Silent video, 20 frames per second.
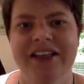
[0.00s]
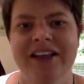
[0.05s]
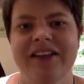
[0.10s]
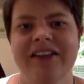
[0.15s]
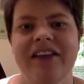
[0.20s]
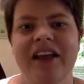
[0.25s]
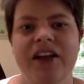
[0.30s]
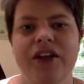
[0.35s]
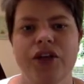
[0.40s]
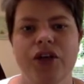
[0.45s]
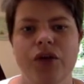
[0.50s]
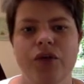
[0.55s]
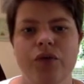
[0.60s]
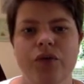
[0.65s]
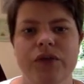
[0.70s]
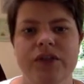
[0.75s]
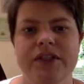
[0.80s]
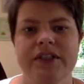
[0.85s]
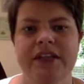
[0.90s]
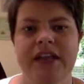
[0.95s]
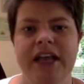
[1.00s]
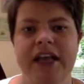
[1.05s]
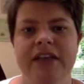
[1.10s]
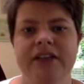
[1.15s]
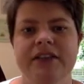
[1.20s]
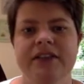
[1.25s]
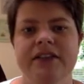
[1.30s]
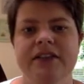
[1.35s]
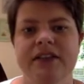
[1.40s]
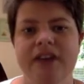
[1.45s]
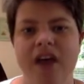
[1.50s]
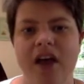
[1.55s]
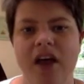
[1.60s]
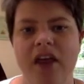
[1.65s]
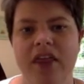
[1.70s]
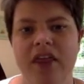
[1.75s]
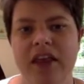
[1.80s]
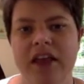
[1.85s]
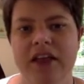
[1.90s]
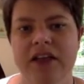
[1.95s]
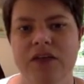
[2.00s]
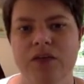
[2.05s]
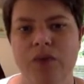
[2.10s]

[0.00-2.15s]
then you would say, start this